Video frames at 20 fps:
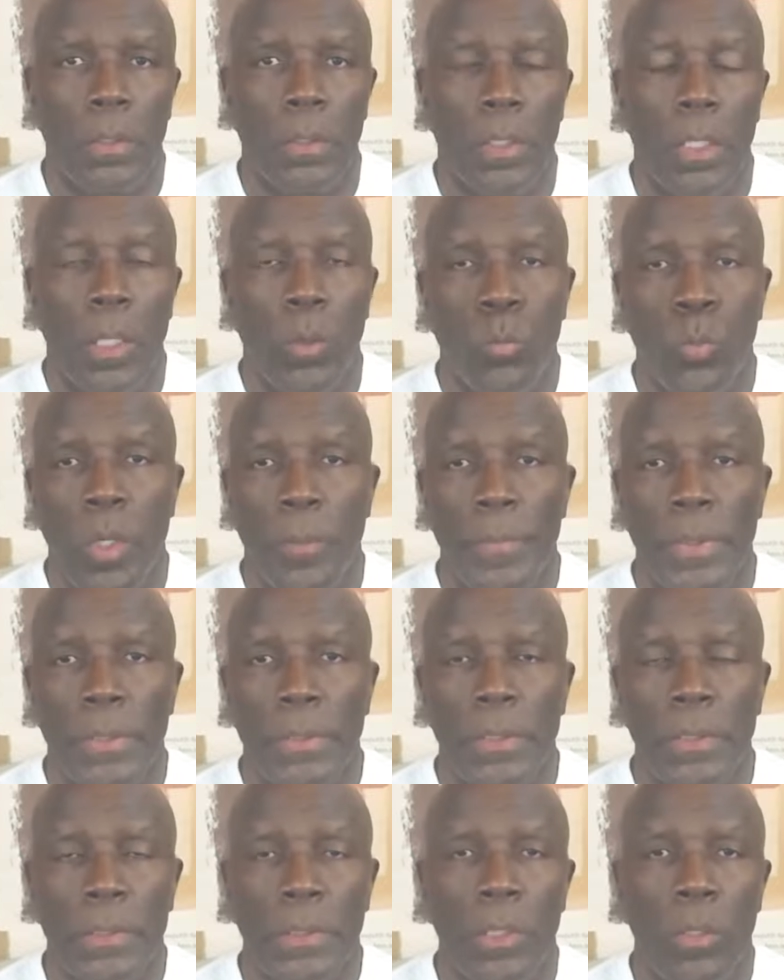A woman
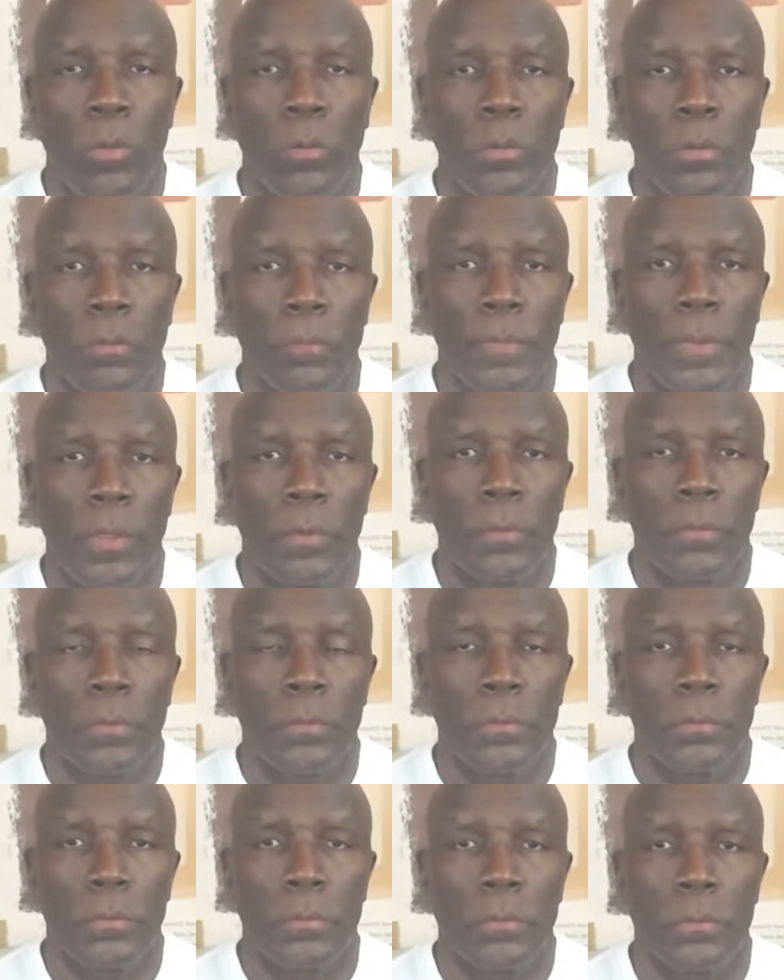can go on the
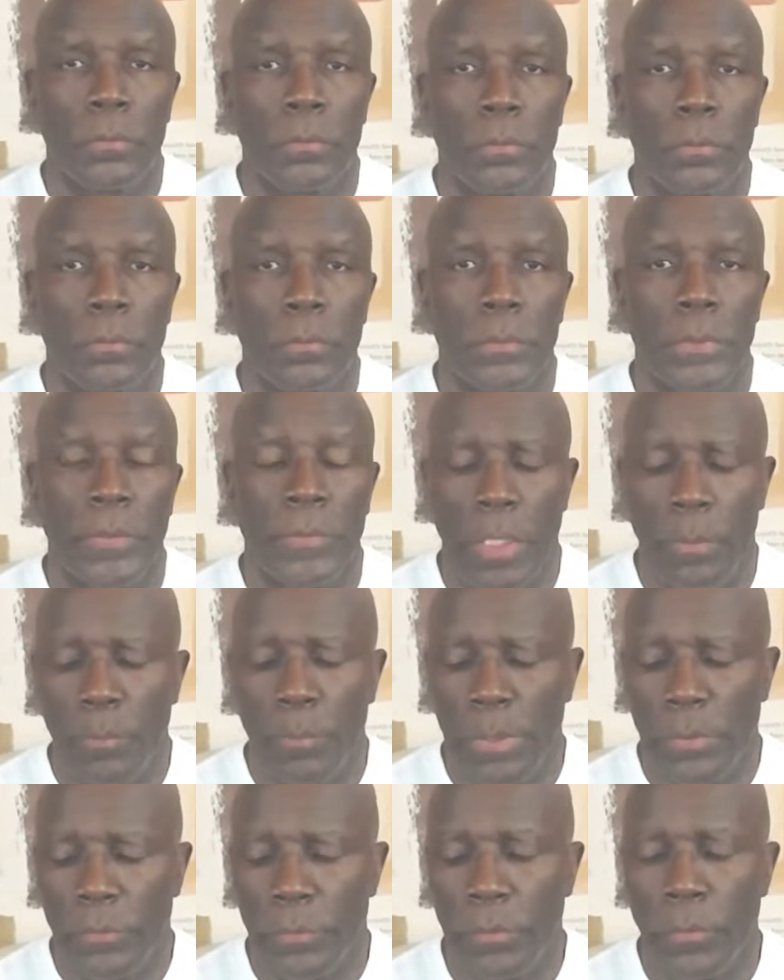phone, as I
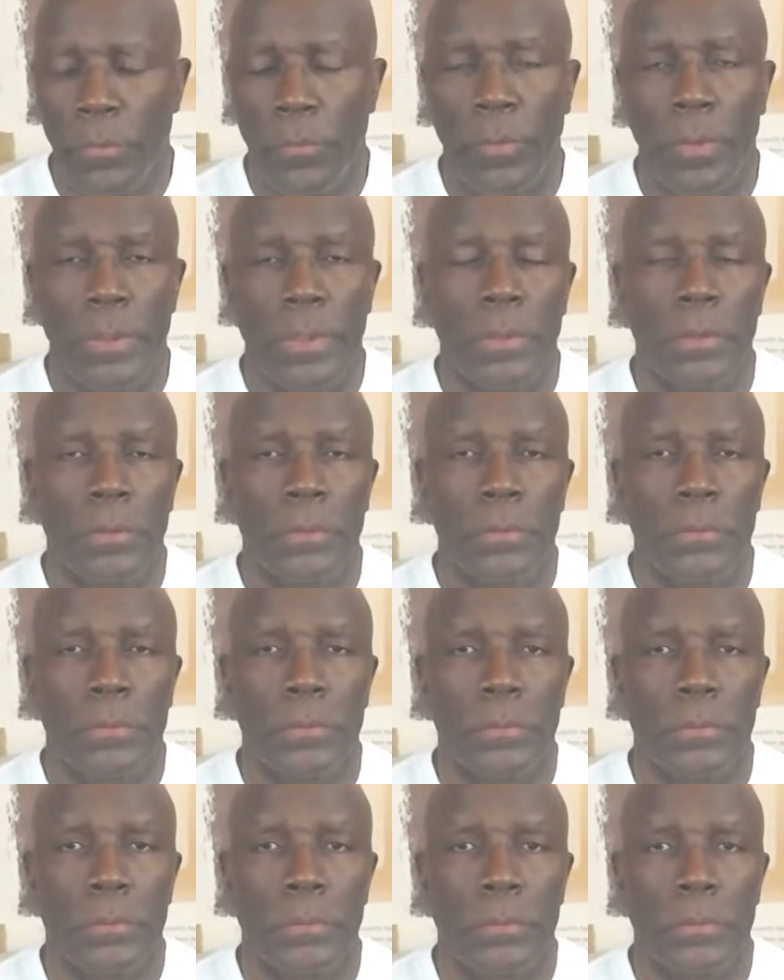mentioned earlier,
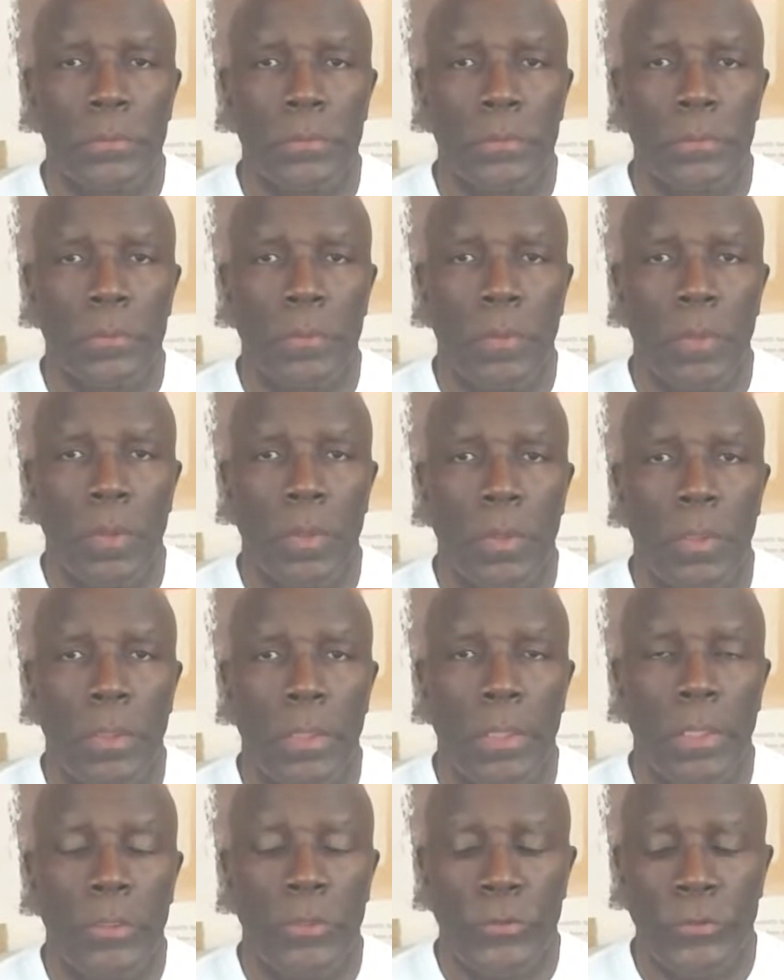
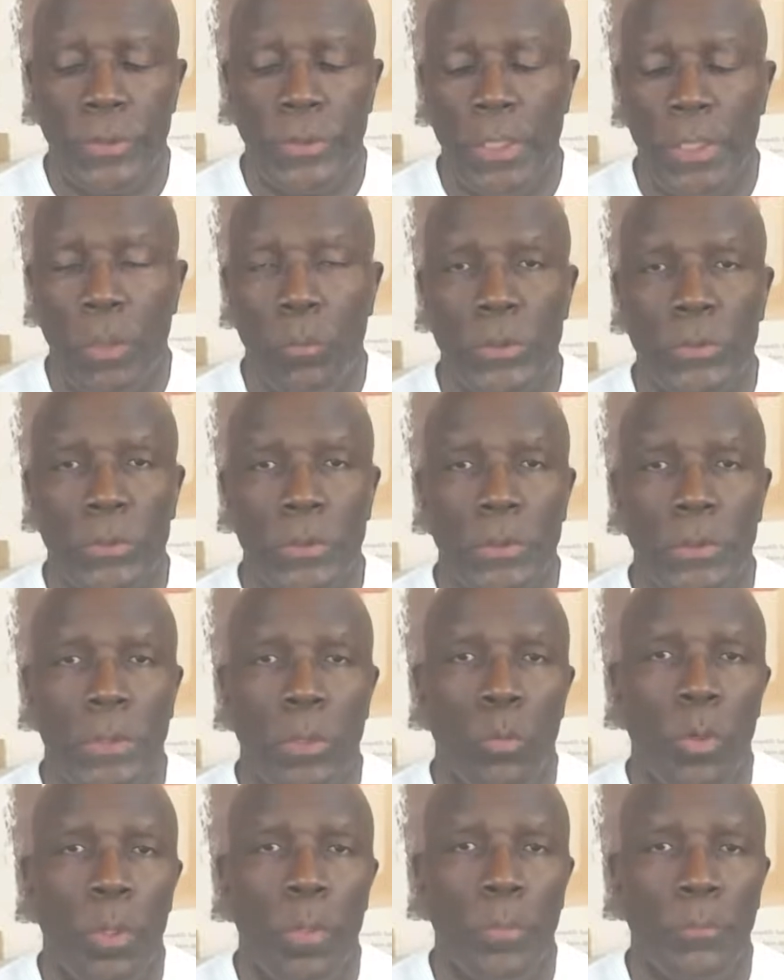and share what she's
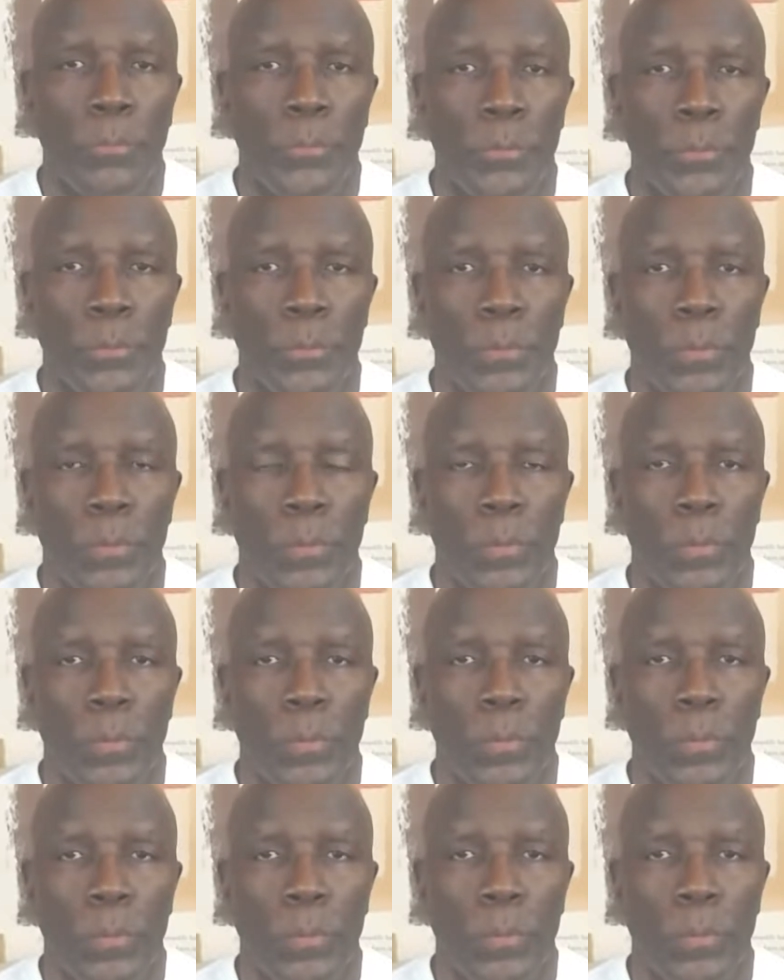going through.
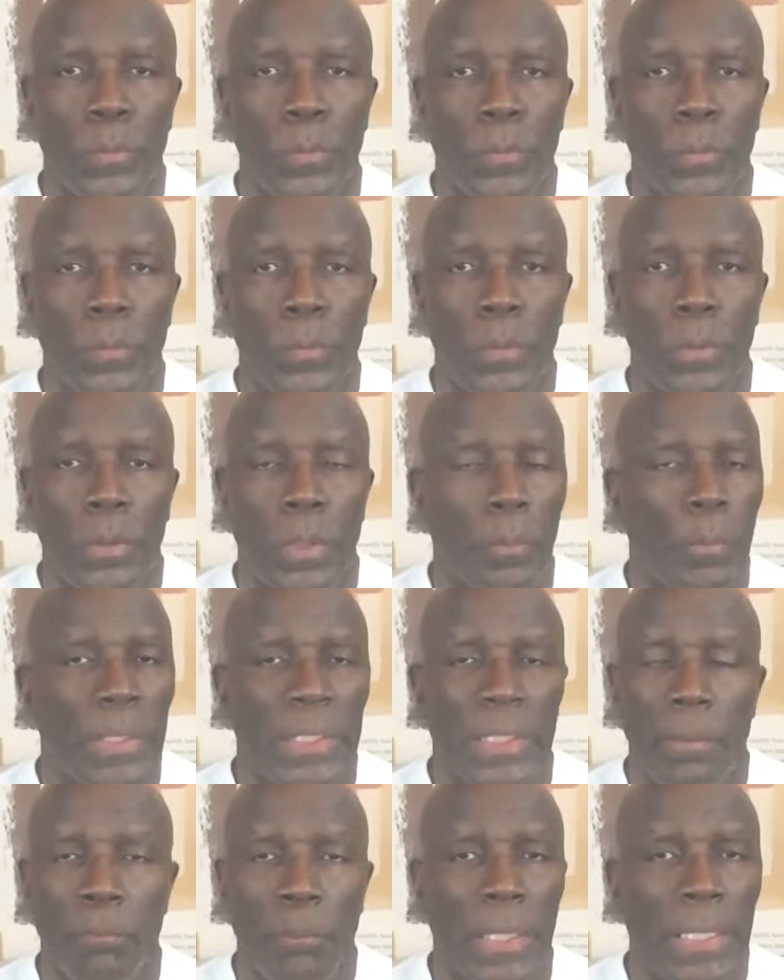But
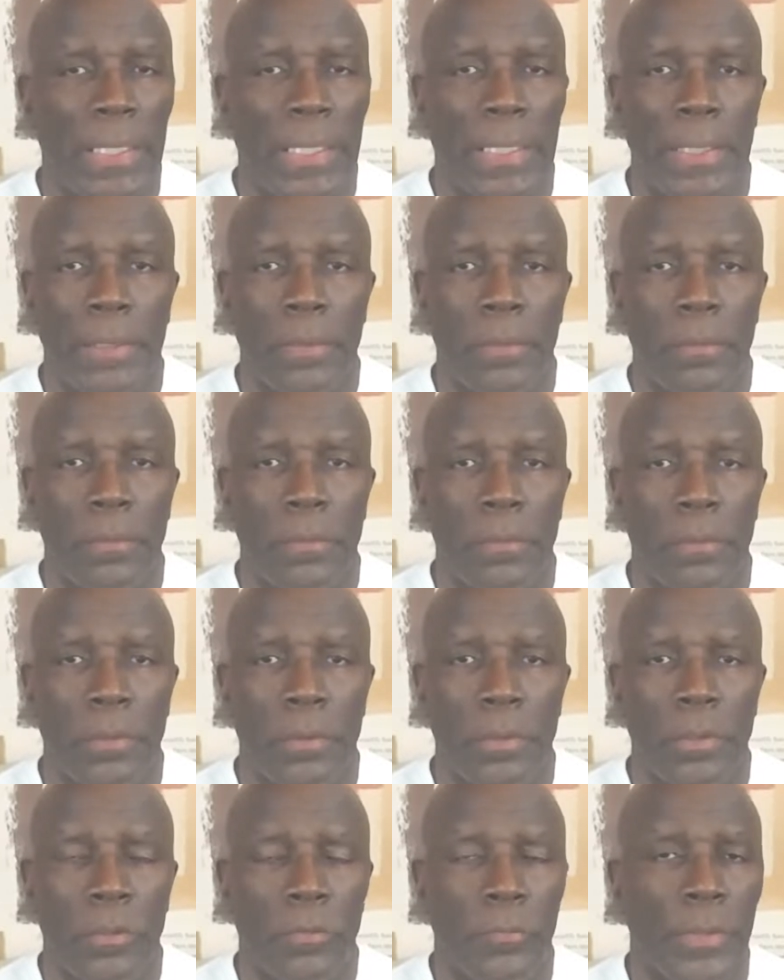a man
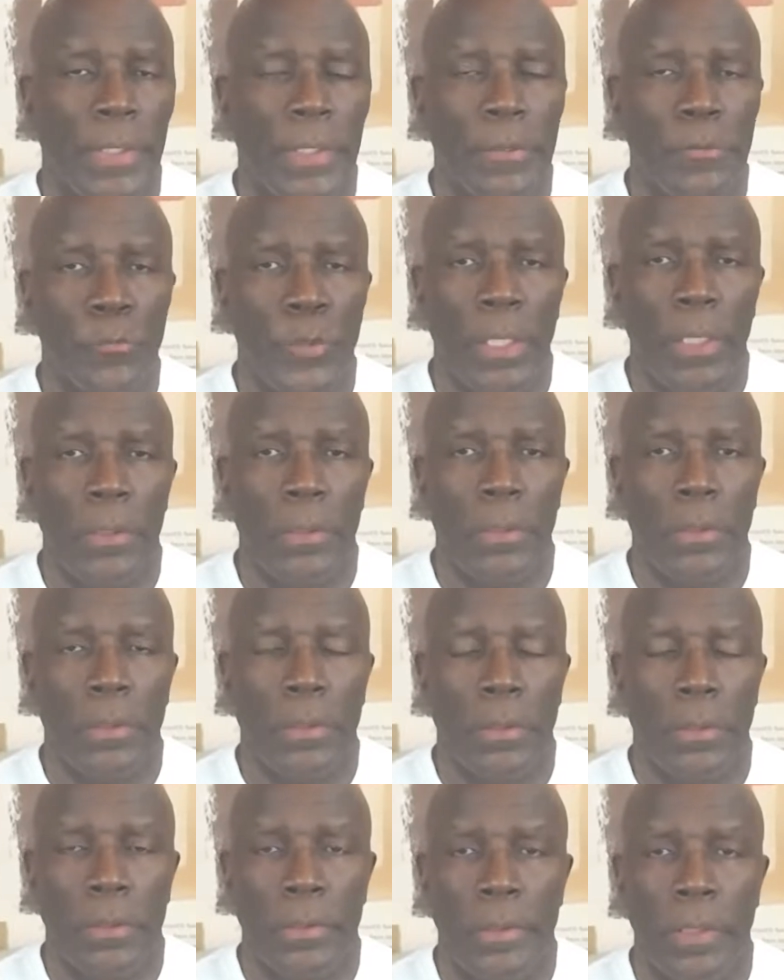is very rarely
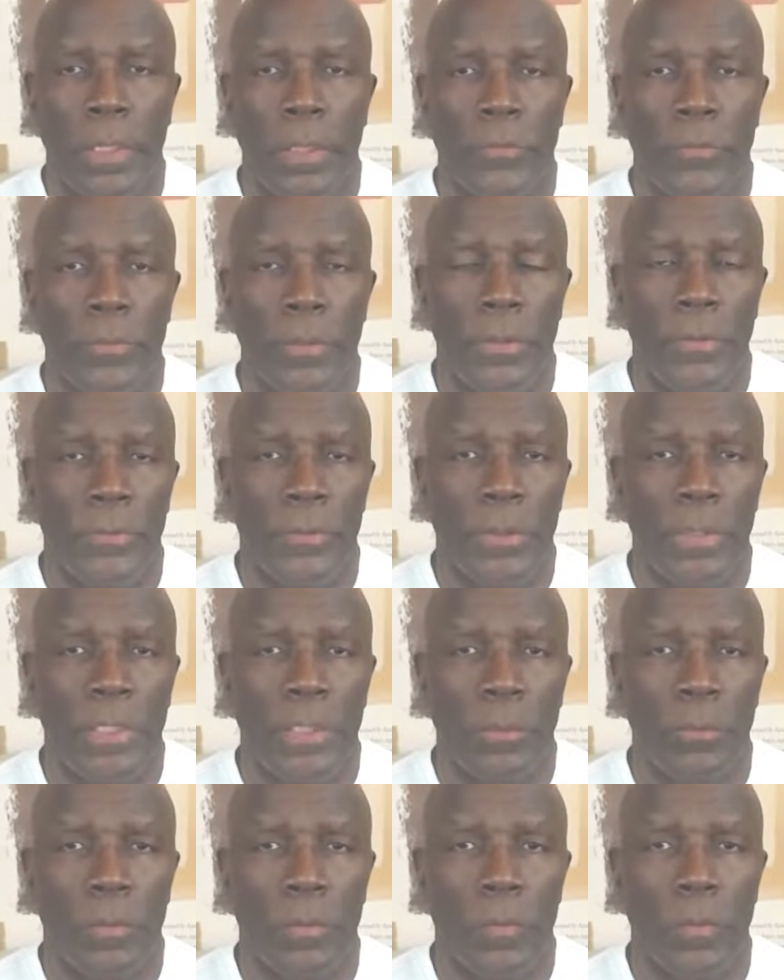does the
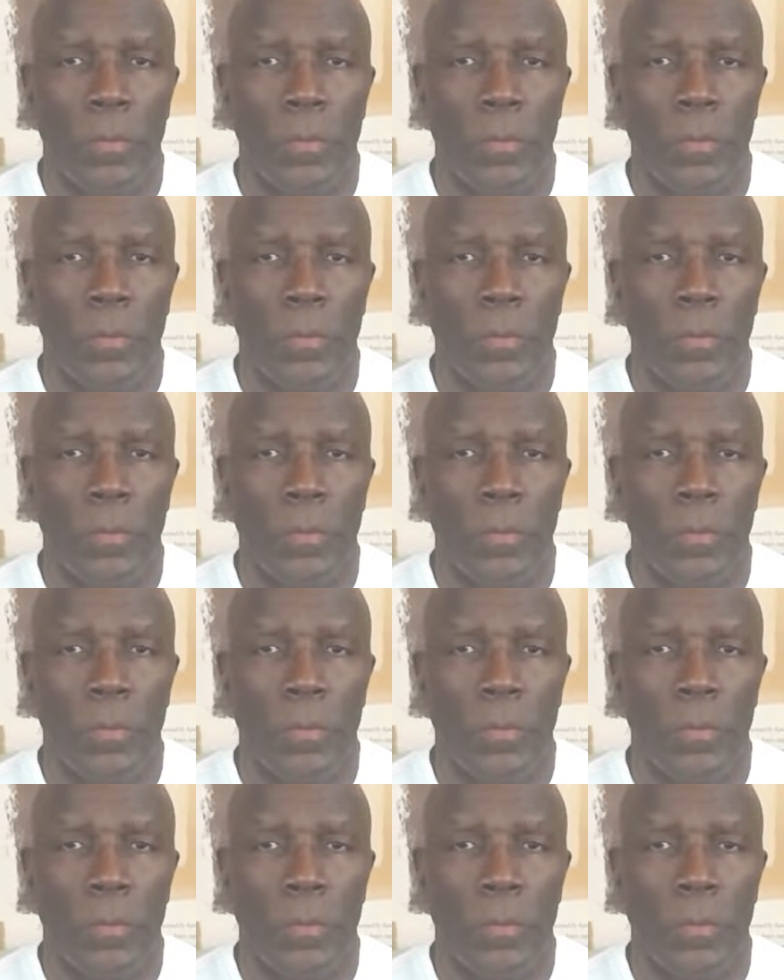same.